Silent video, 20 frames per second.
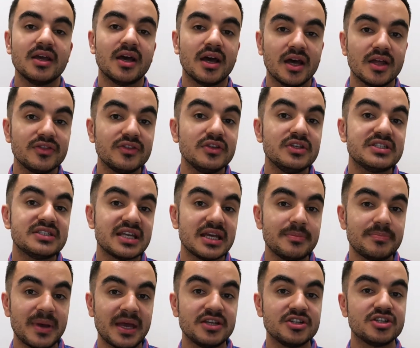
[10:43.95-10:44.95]
uh, the
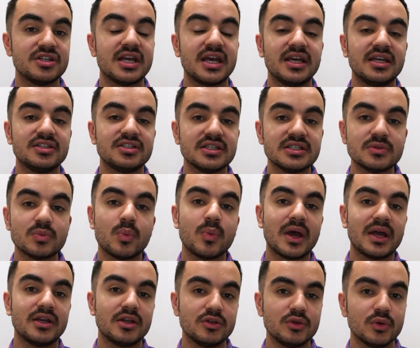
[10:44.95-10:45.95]
state pension age is
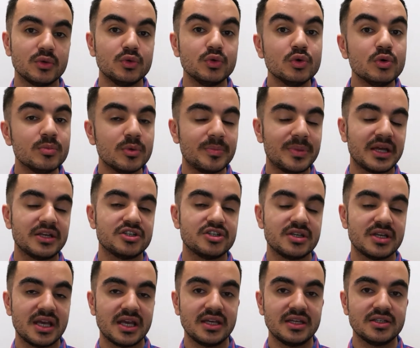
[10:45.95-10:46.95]
when your normal
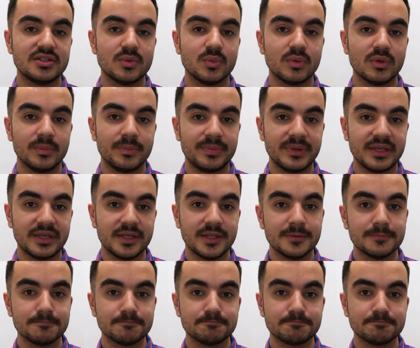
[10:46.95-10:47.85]
pension age will be.